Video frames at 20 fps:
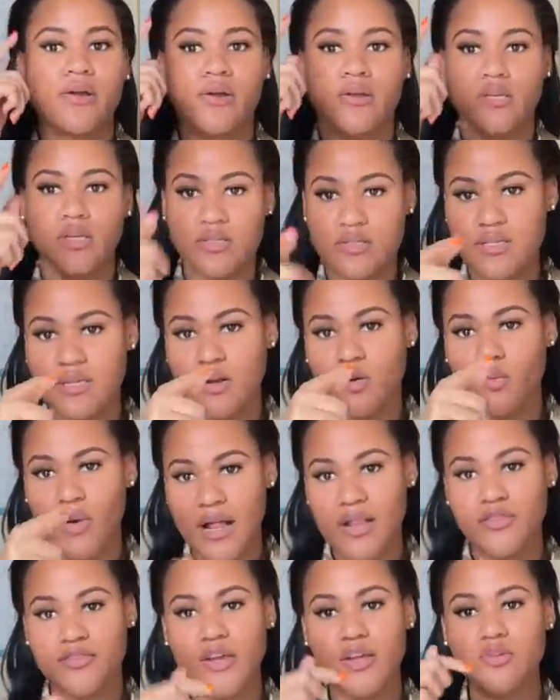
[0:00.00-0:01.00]
You see, the
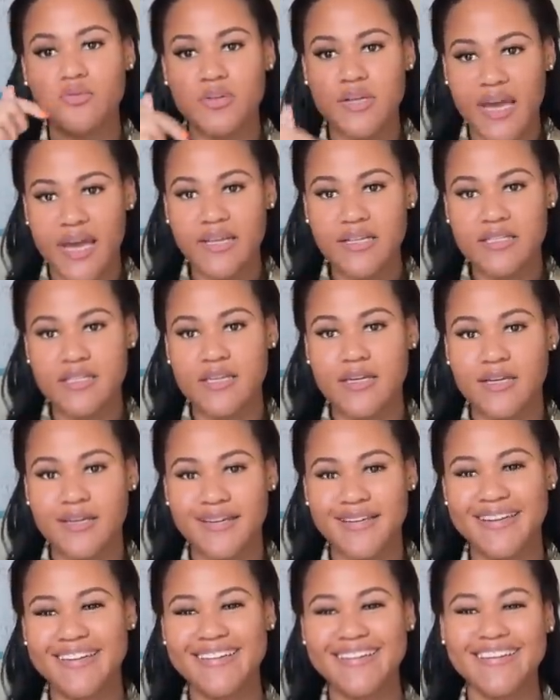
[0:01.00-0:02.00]
wealthier you get,
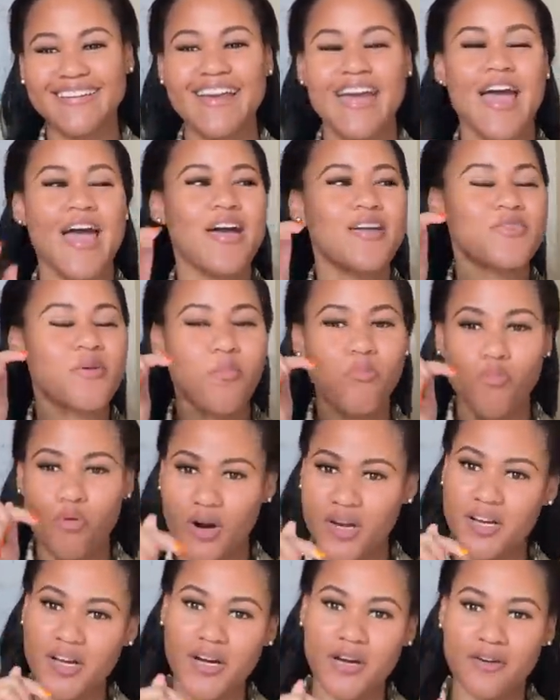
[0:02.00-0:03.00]
the
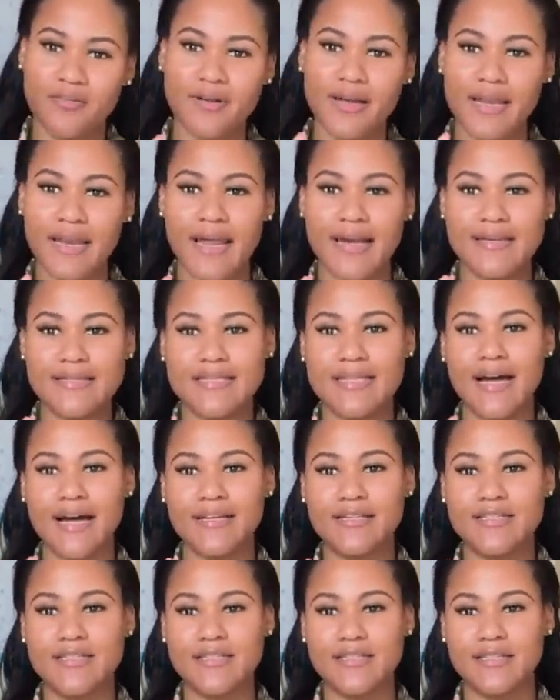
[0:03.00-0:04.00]
more you're going to realize
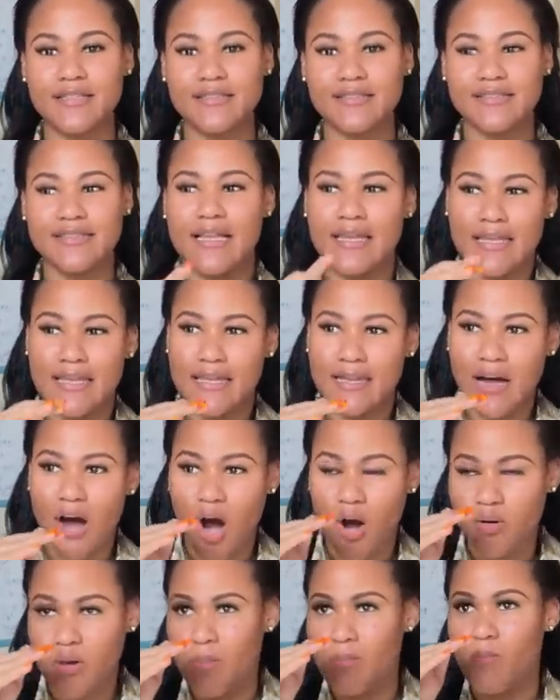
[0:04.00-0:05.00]
that
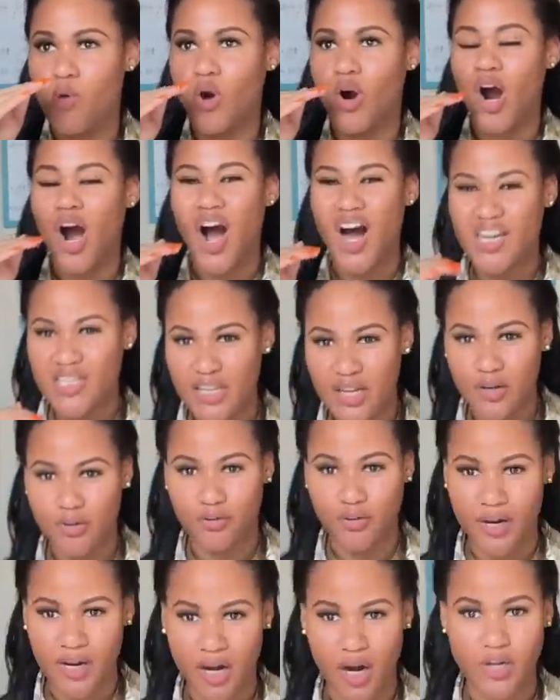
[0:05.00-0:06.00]
the more under the
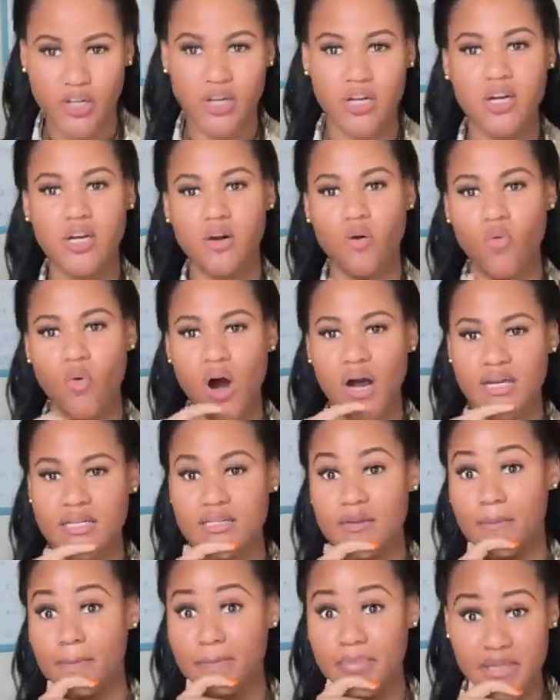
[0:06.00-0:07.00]
radar you're going to want
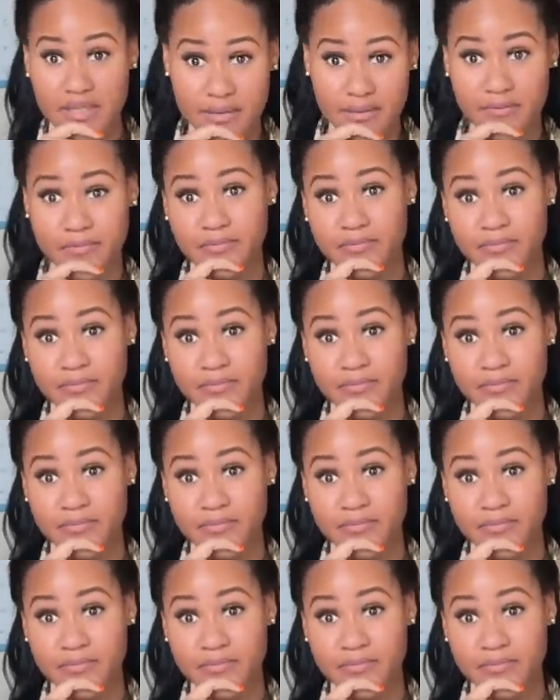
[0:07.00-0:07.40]
to be.